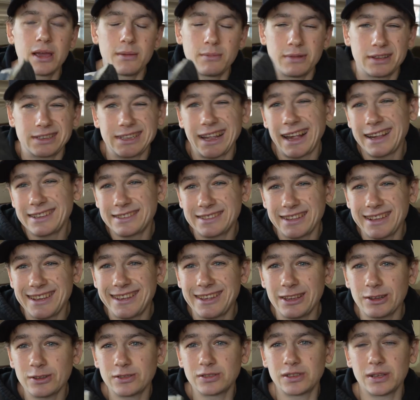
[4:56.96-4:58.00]
Besides the
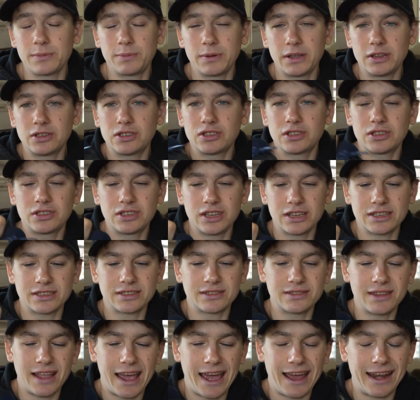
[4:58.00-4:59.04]
heel slippage,
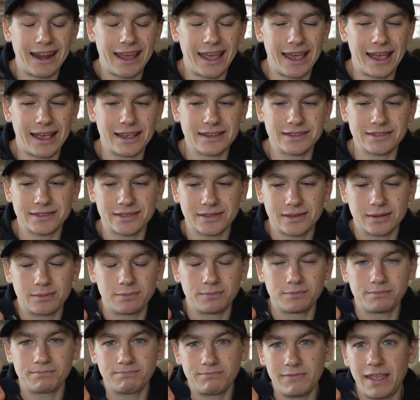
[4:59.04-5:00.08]
just not as
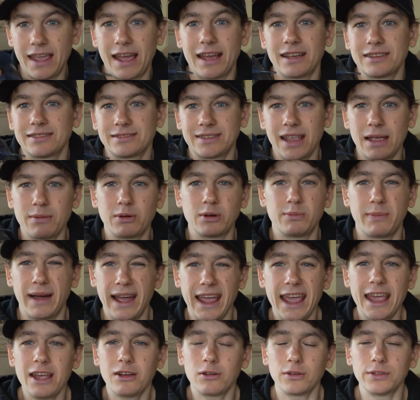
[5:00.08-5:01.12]
yeah, stable. My
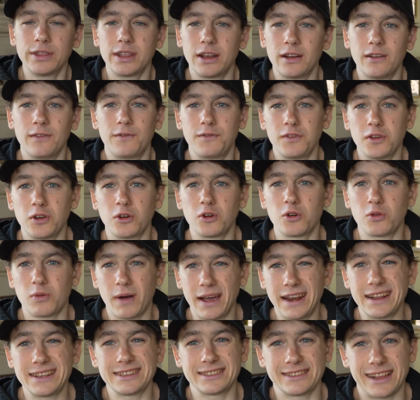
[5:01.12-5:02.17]
ankle didn't feel
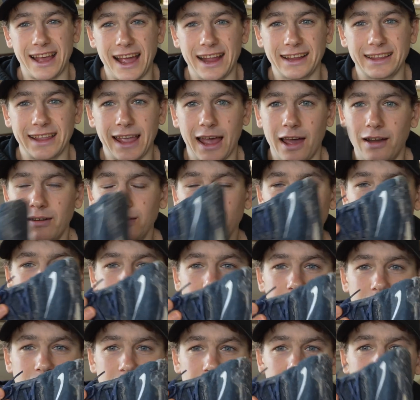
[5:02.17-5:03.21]
quite as locked down
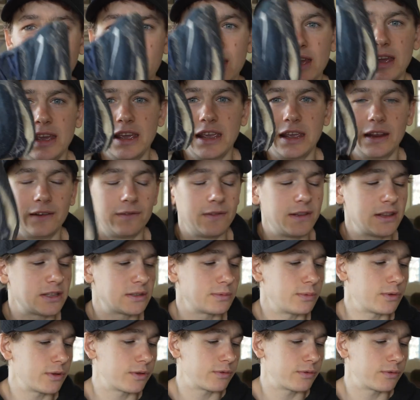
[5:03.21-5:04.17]
in the Invincible